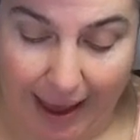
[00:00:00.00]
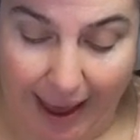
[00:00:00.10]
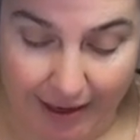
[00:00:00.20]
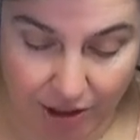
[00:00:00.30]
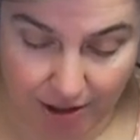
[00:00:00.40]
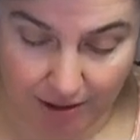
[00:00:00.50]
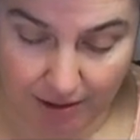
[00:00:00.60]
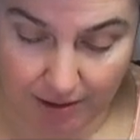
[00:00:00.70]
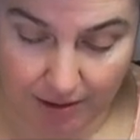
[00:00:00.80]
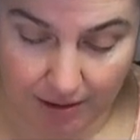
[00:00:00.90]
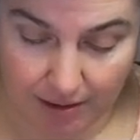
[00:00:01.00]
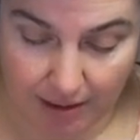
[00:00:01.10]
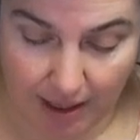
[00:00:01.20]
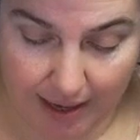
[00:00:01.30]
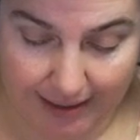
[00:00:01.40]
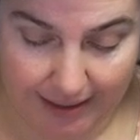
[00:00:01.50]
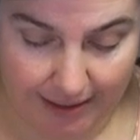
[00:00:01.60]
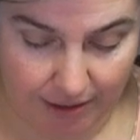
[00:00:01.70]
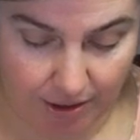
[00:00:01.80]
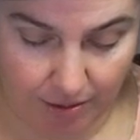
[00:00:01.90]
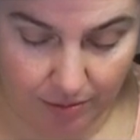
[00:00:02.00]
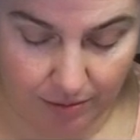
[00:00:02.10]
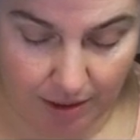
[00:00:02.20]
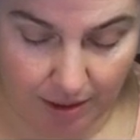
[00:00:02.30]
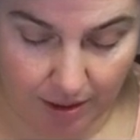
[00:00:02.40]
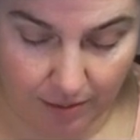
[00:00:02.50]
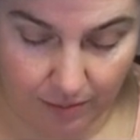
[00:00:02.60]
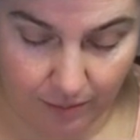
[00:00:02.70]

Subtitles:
edges to kind of get to, you know?